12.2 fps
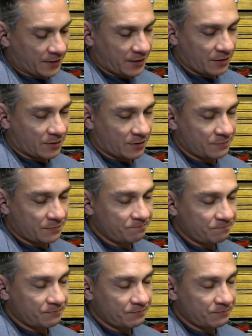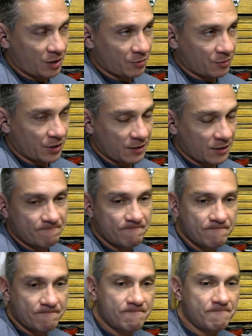are shepherding,
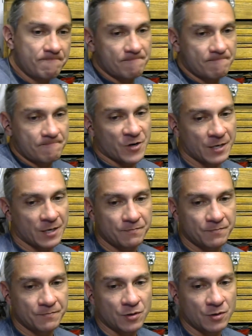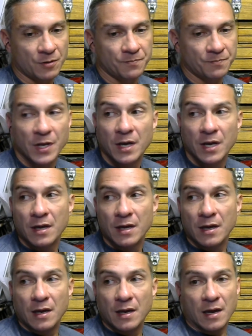right? So
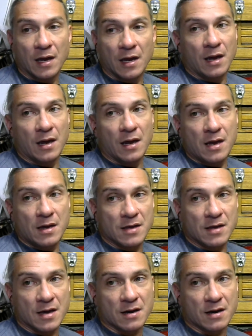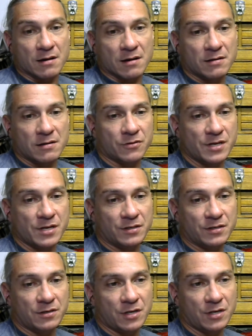yeah,
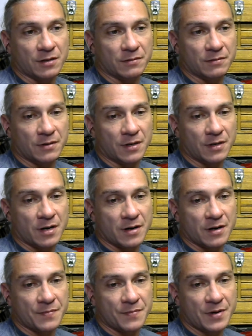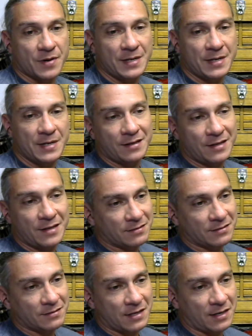crazy shit. I mean, and
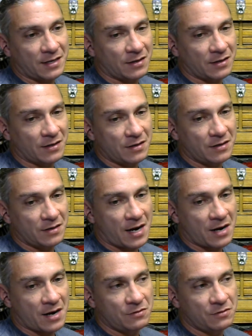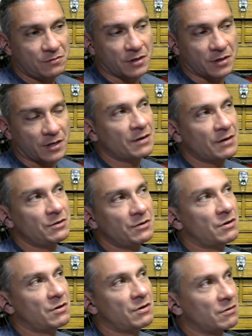that's the thing. How do you look? How do
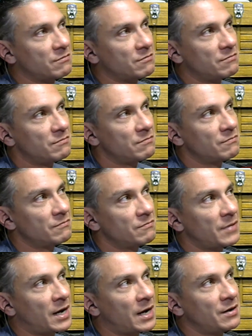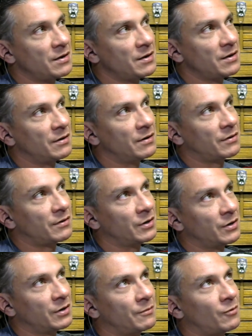you know? How, are you
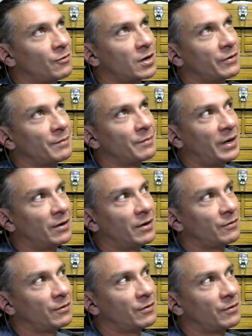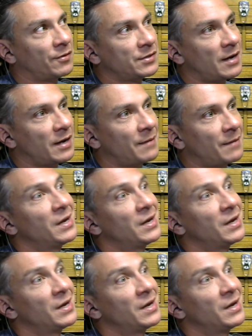going to walk around paranoid all the time?